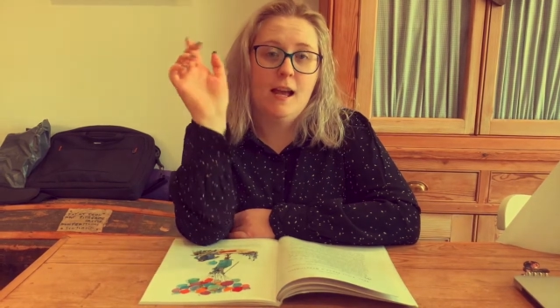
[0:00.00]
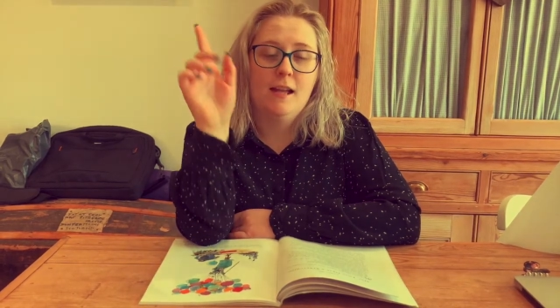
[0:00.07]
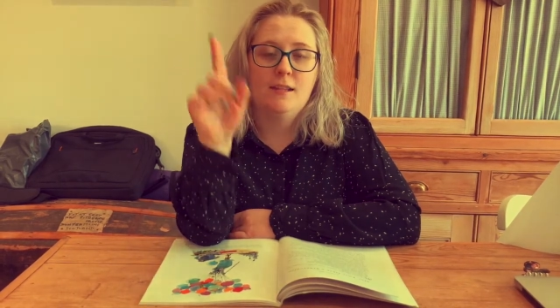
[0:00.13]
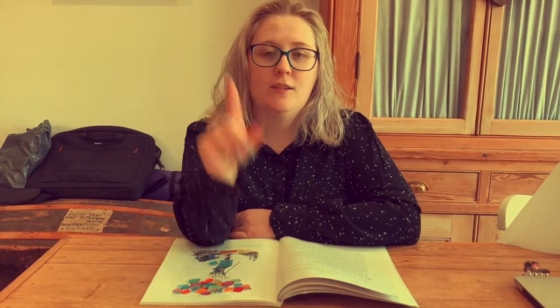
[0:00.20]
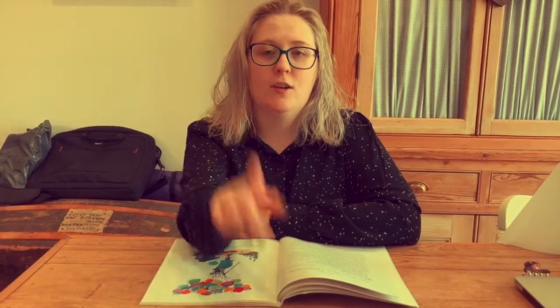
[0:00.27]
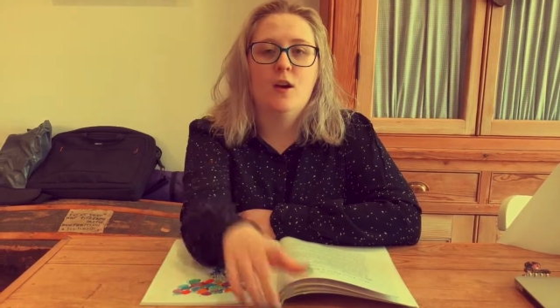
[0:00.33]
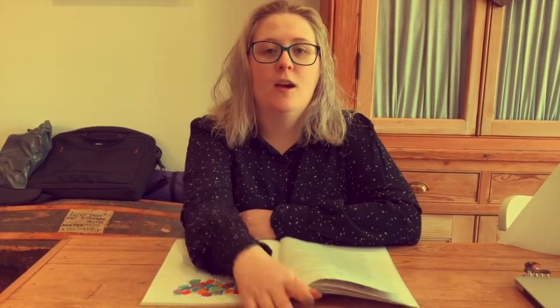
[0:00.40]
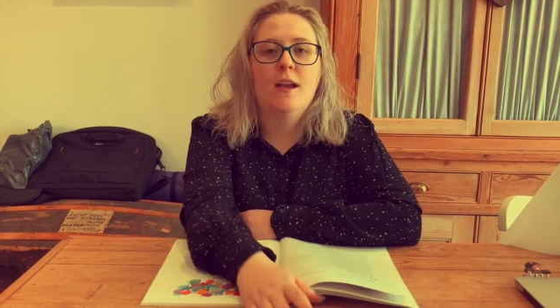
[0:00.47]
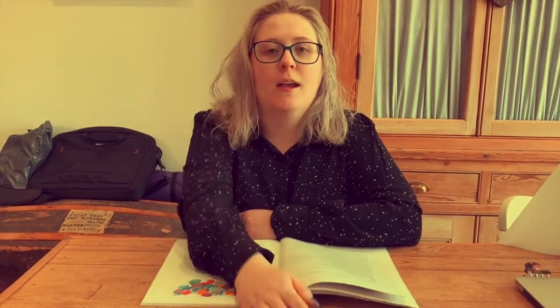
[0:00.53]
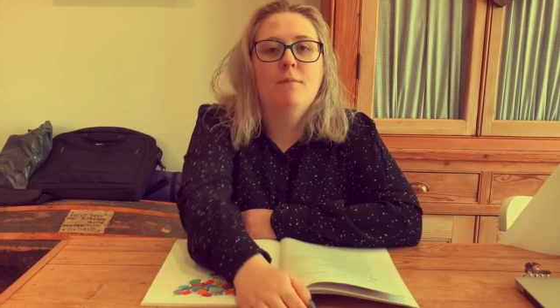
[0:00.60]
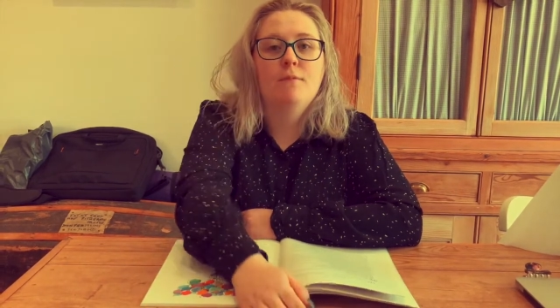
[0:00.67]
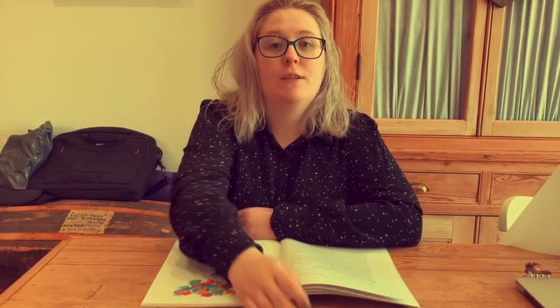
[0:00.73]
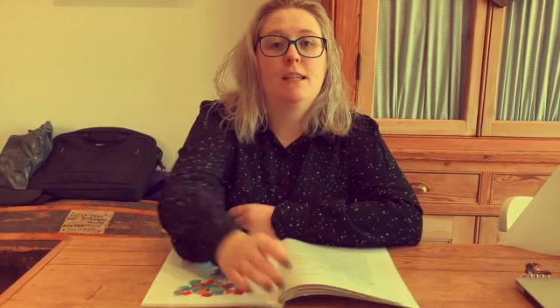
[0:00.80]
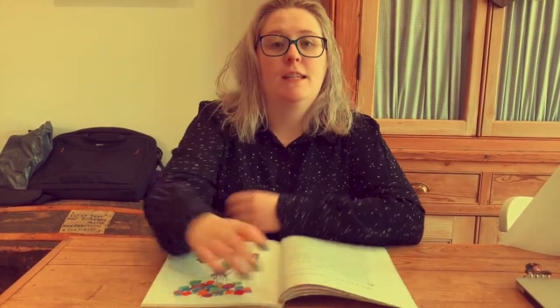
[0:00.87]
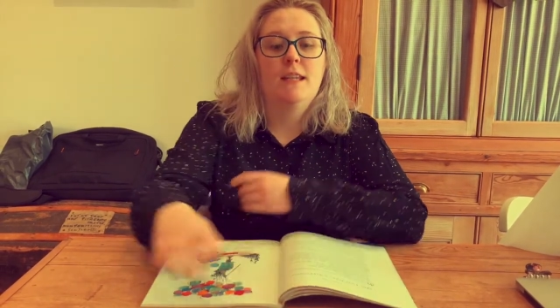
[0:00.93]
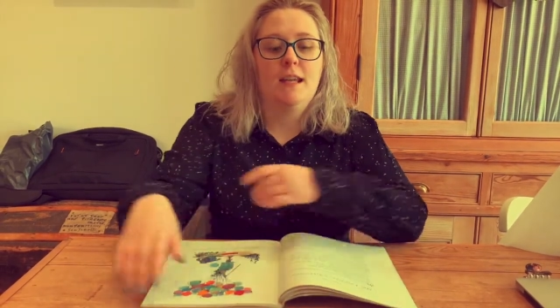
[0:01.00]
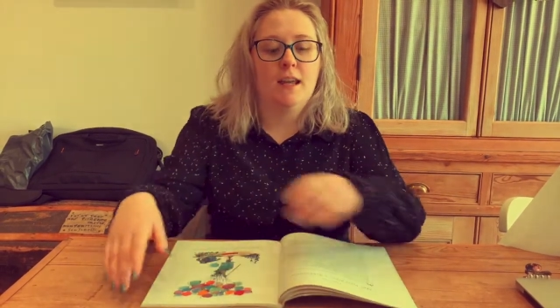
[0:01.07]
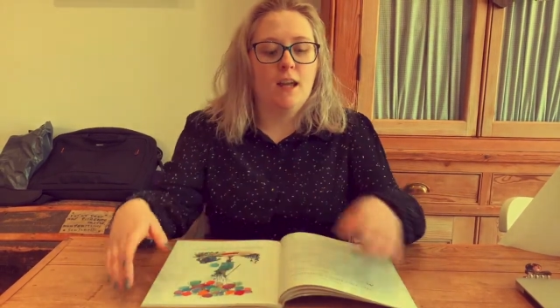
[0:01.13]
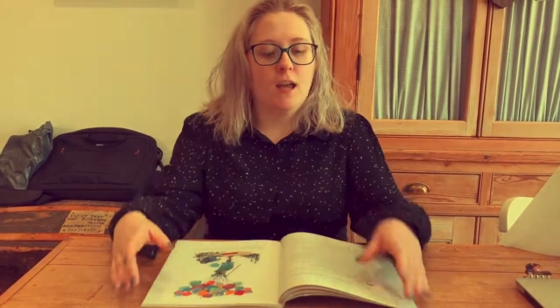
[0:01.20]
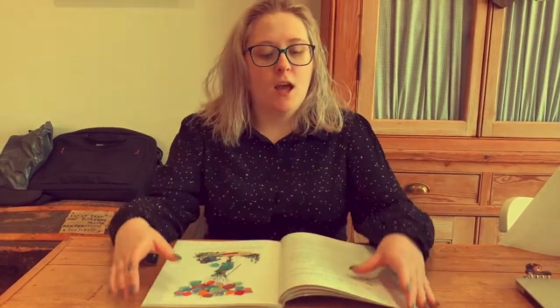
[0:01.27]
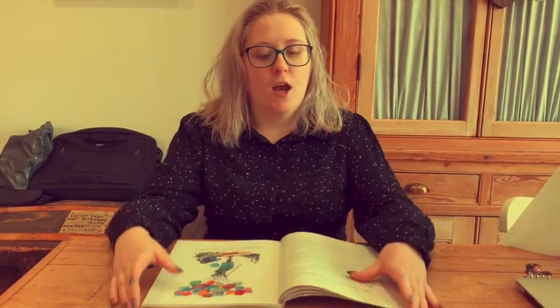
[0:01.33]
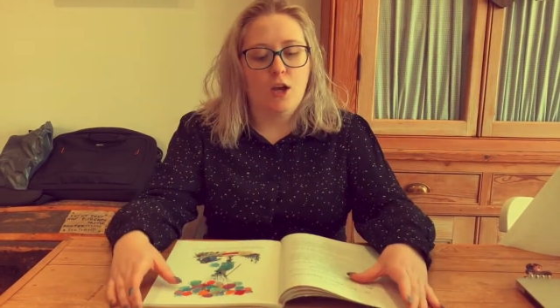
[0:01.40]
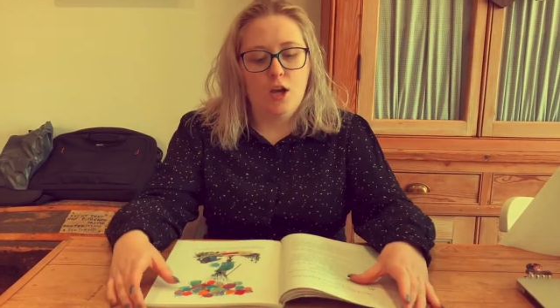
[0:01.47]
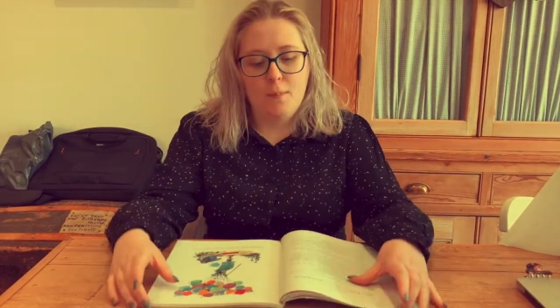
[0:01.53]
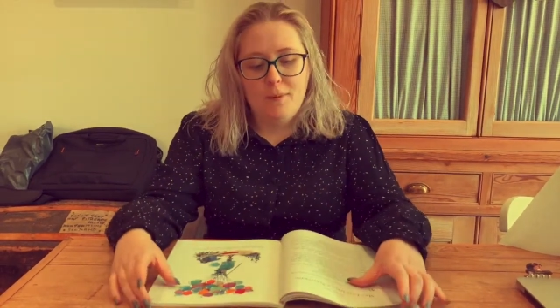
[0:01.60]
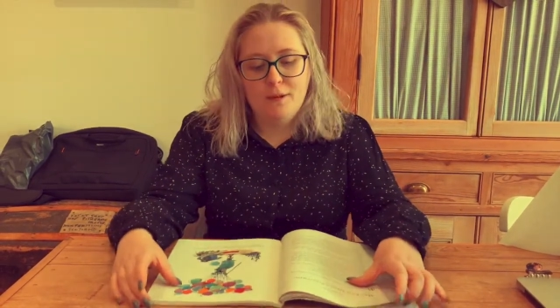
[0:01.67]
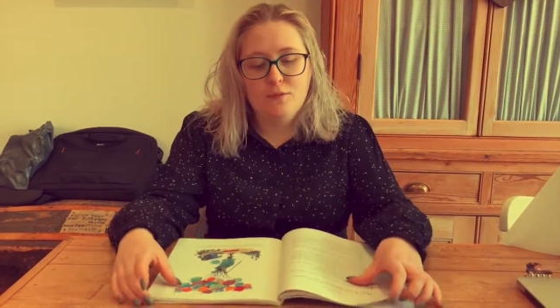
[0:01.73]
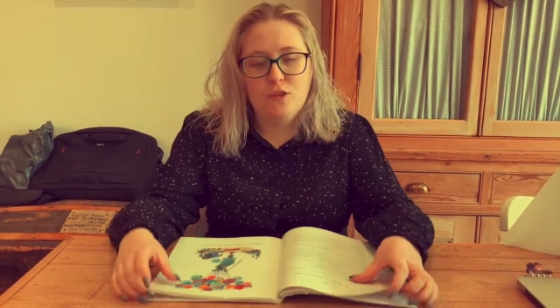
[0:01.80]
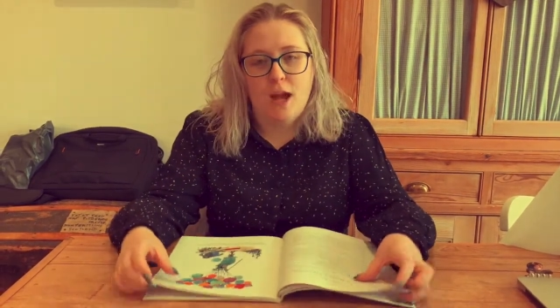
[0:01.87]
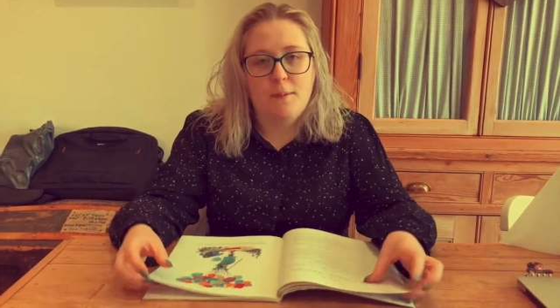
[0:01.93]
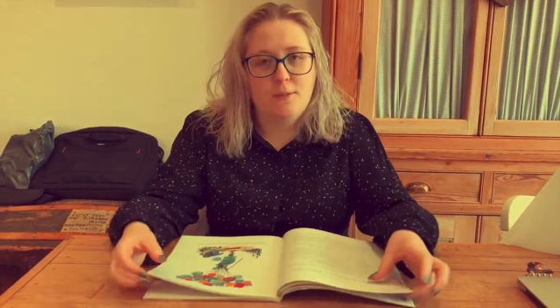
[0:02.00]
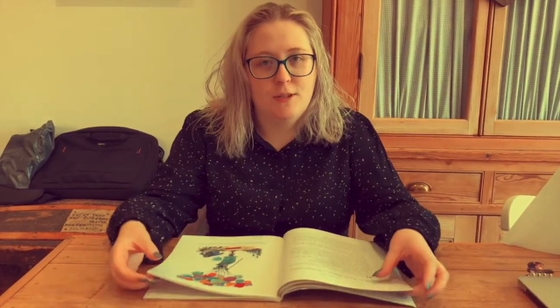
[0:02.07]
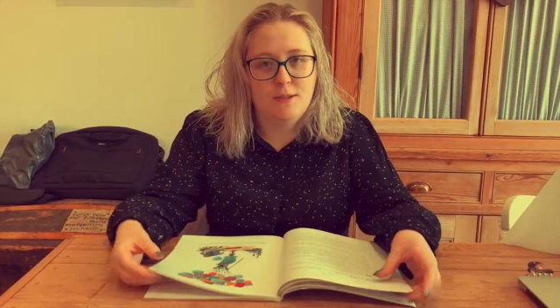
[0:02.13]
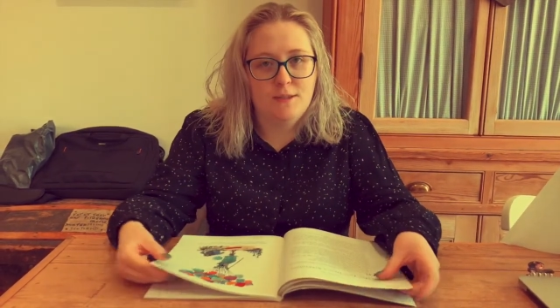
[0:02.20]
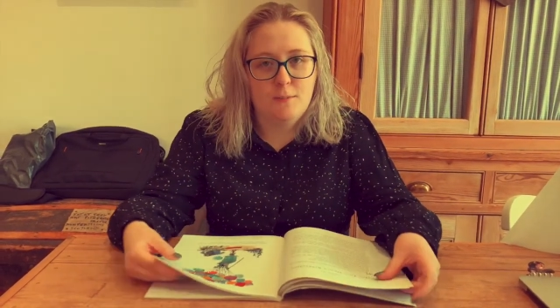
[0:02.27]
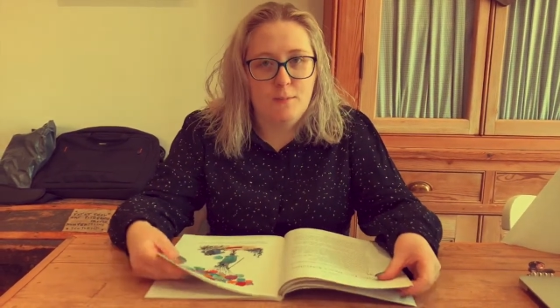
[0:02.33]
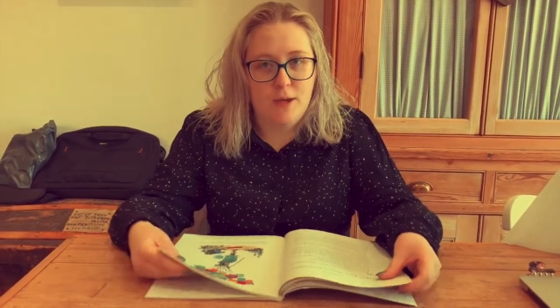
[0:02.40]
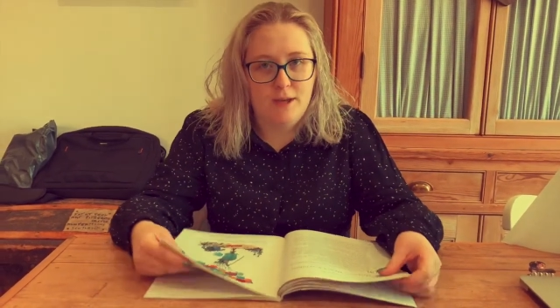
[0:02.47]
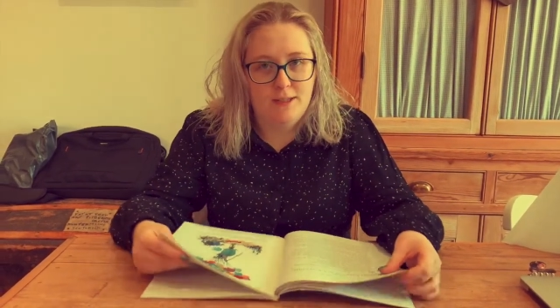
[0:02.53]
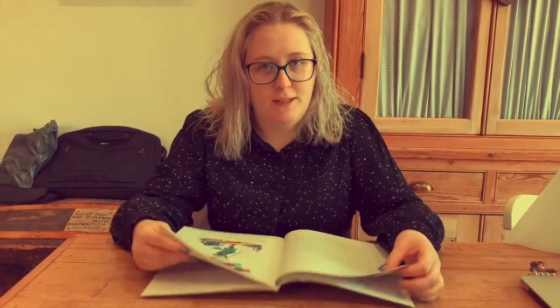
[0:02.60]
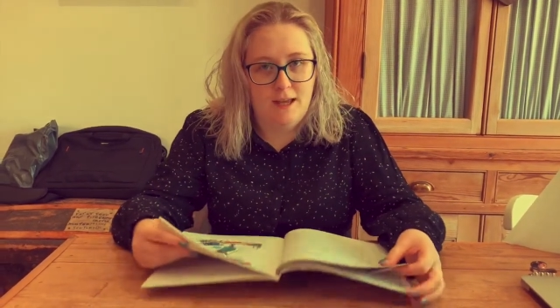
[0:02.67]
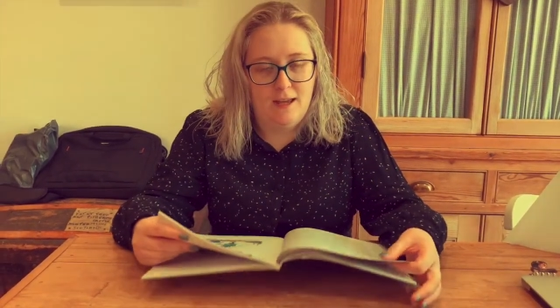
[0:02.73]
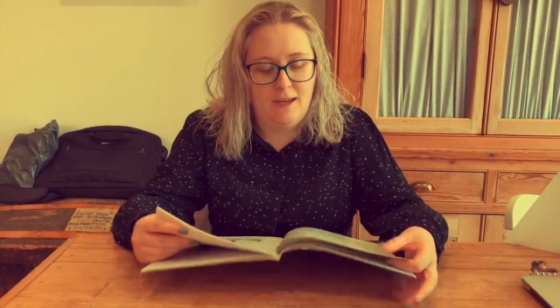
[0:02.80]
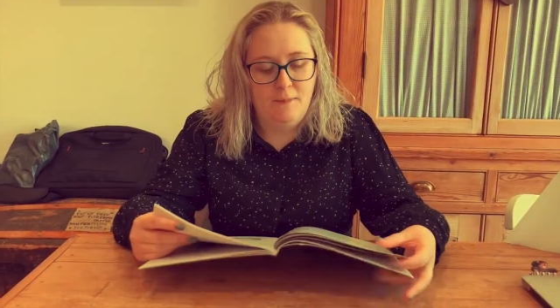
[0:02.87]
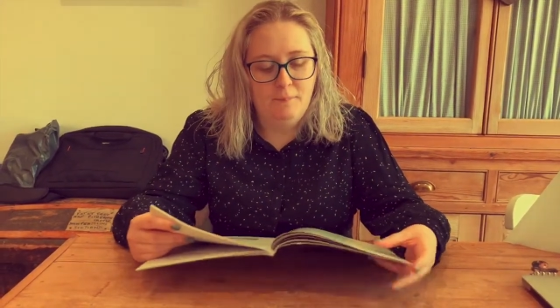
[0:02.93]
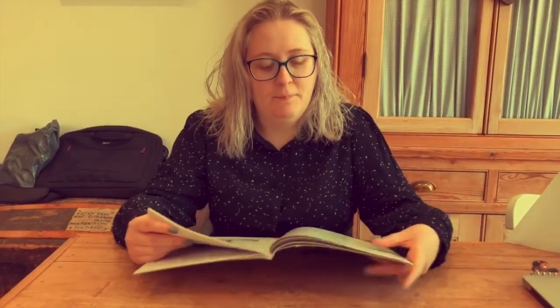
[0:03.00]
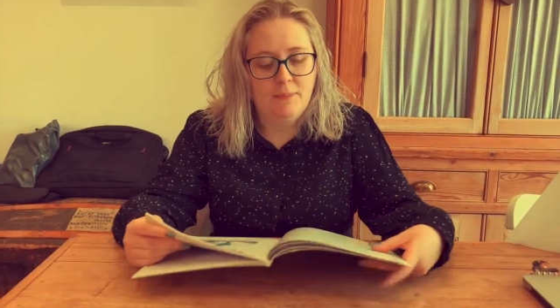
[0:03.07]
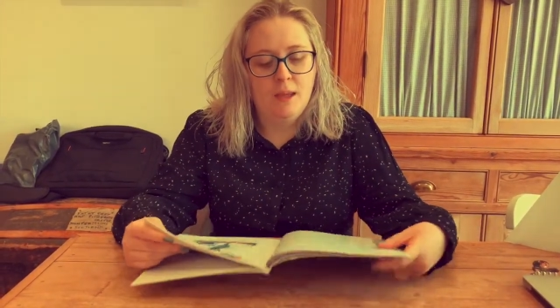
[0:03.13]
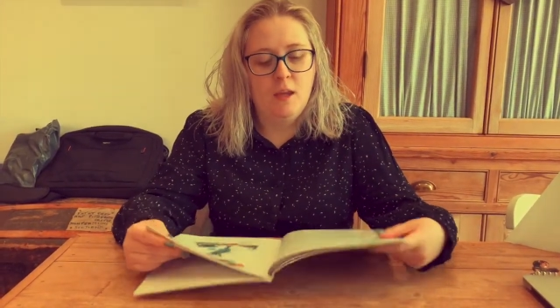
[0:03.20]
and I am reading a couple of chapters per day.